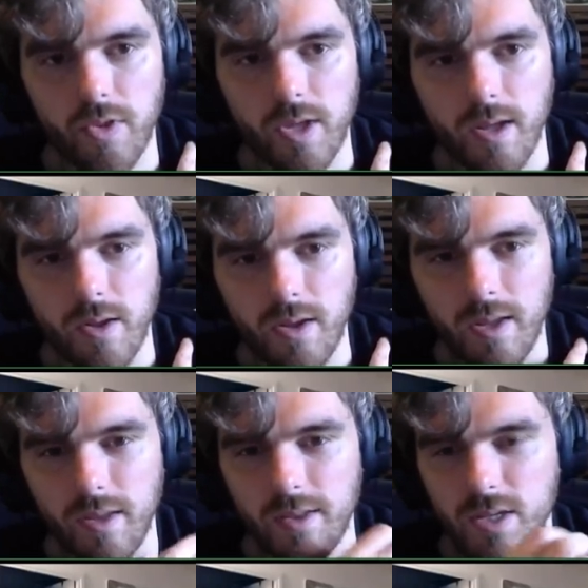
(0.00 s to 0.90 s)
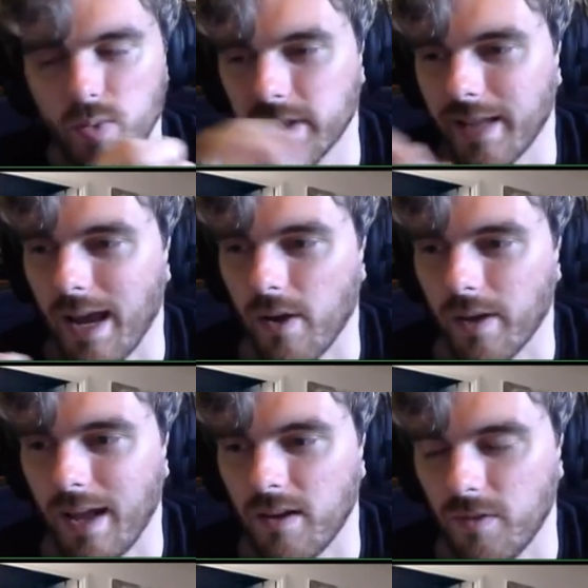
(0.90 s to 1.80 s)
this will
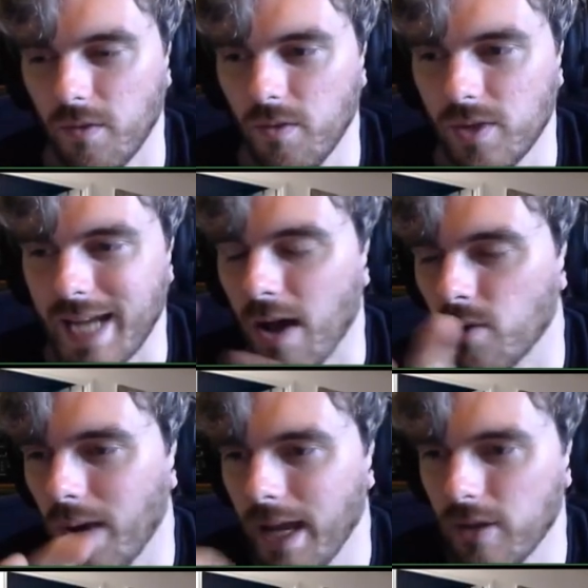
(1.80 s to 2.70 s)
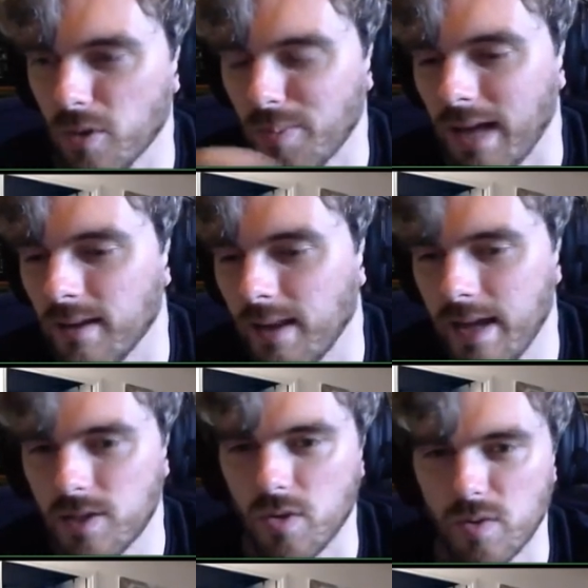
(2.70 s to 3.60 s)
now kind of downweight or
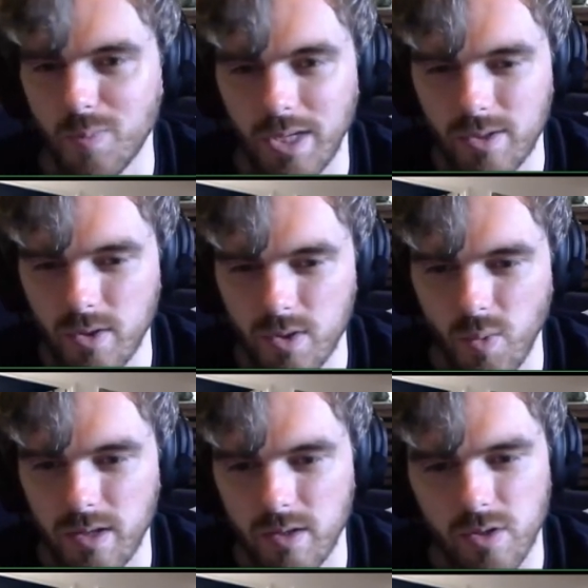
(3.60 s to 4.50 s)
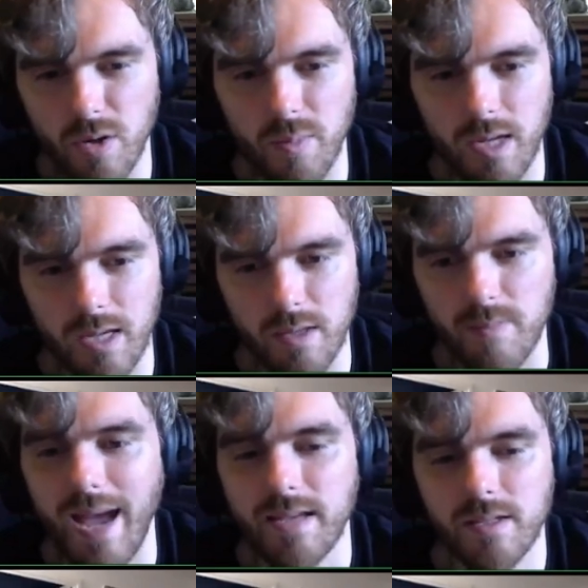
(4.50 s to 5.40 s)
penalize those pixels when determining the
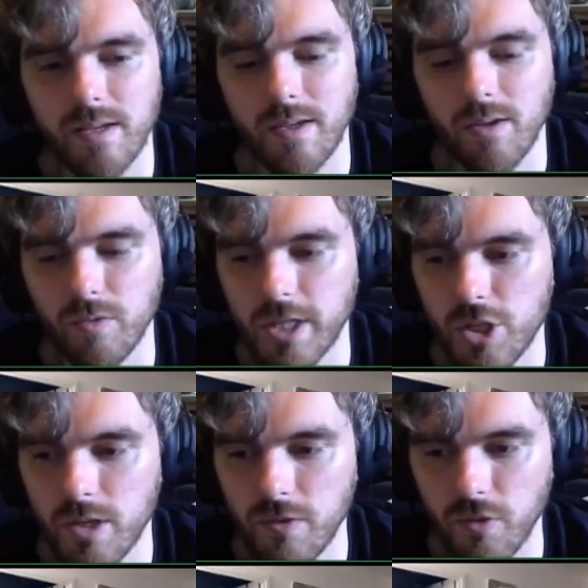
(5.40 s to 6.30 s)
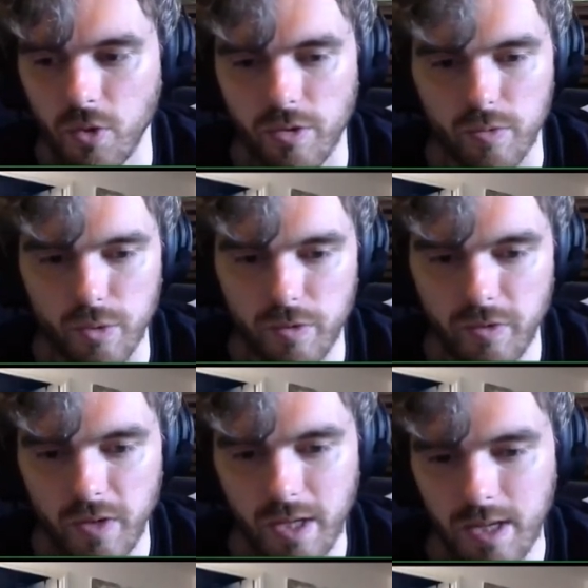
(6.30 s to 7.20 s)
masking region for the
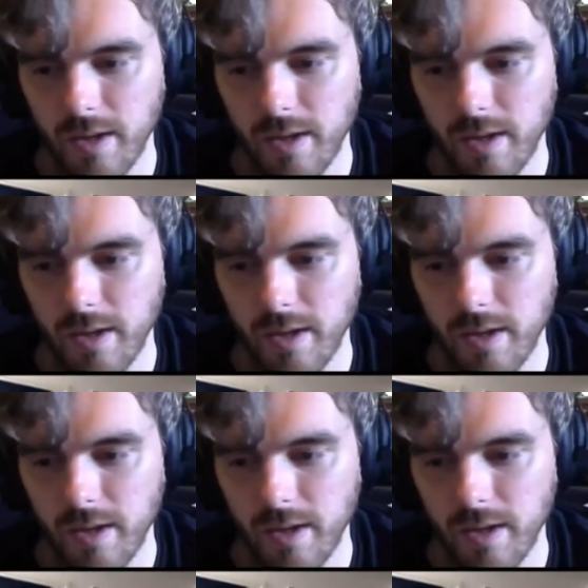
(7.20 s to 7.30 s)
roof.